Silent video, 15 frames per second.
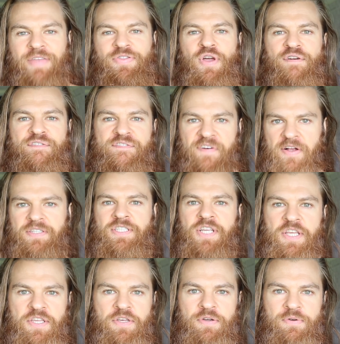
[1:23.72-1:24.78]
And they're fun
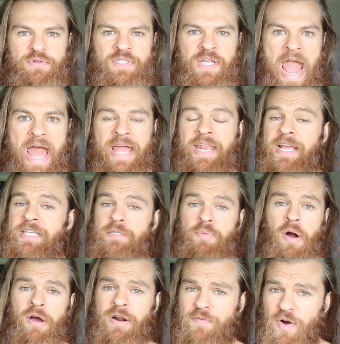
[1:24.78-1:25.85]
to use and it's
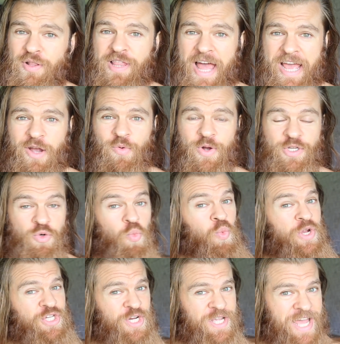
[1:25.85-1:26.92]
part of our language.
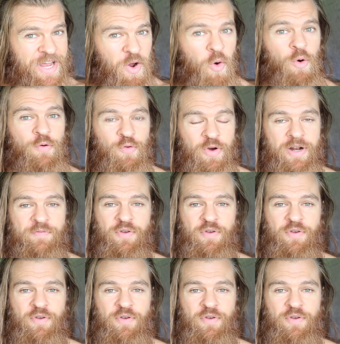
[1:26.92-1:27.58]
We should get over it.